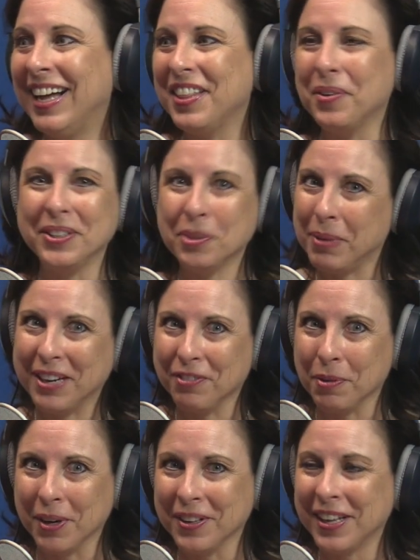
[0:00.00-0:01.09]
Otherwise, you'll be
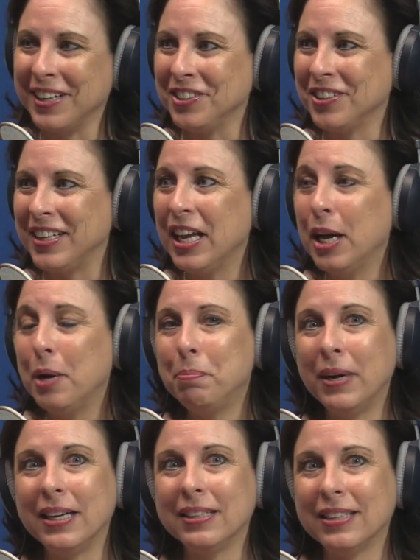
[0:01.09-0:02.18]
everywhere in the country.
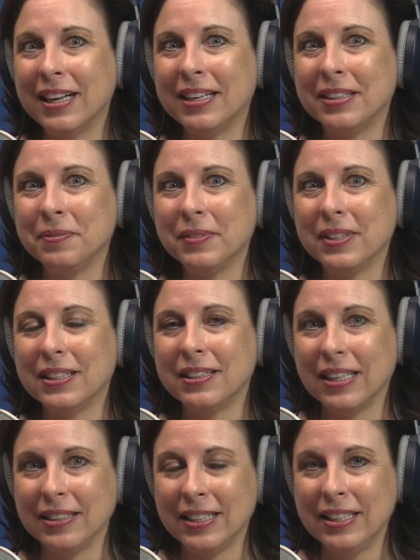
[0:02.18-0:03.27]
But
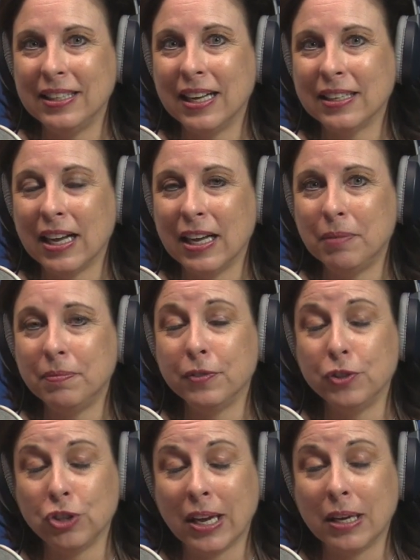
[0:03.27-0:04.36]
centene.com
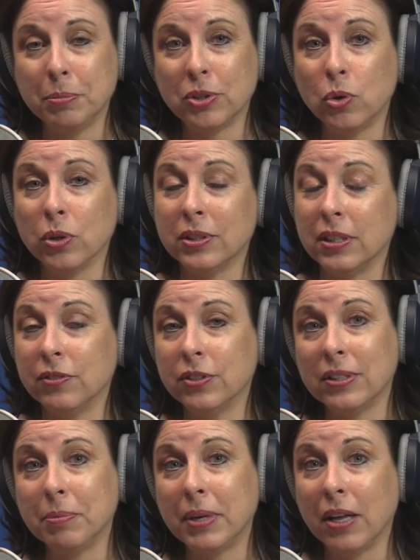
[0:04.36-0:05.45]
for jobs, or
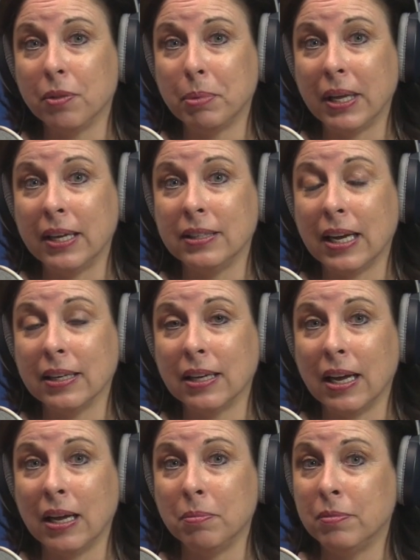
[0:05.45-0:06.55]

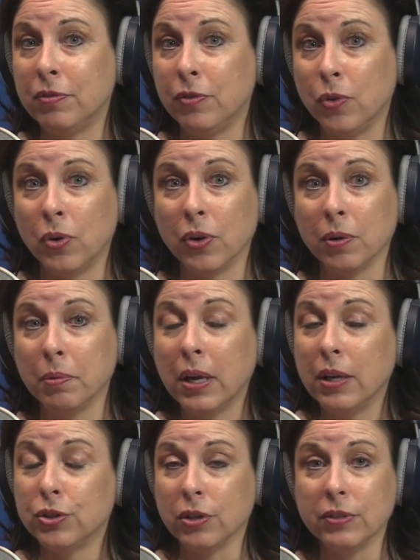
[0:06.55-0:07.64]
silversummithealthplan.com for
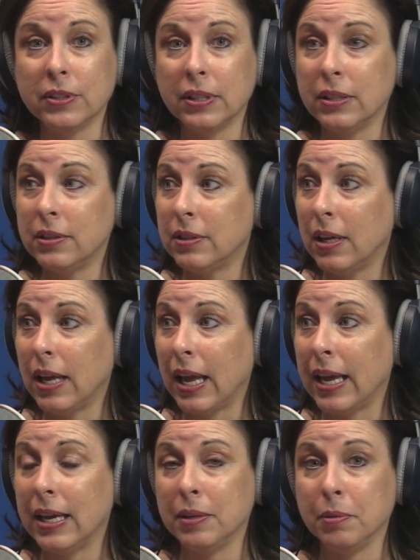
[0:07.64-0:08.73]
services
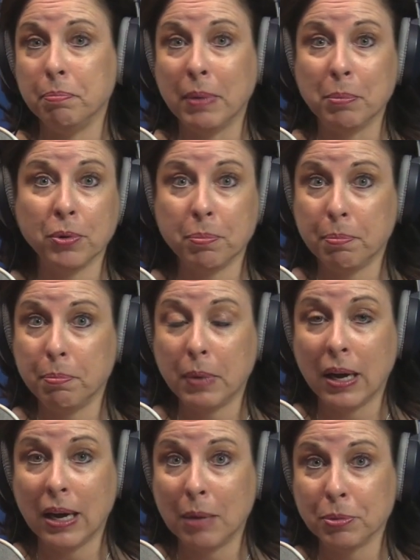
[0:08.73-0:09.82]
and member
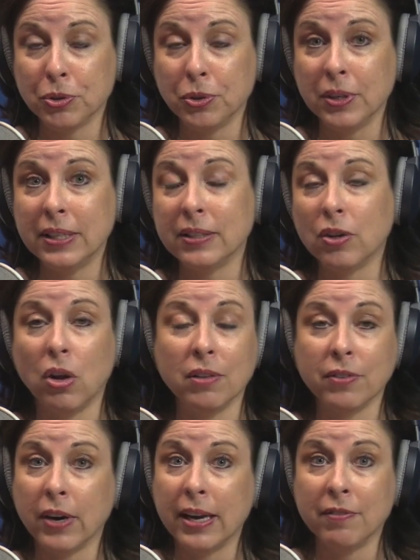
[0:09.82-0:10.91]
opportunities and all
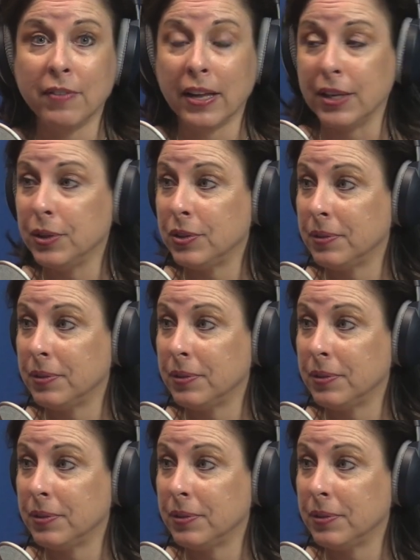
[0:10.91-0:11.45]
of our added values.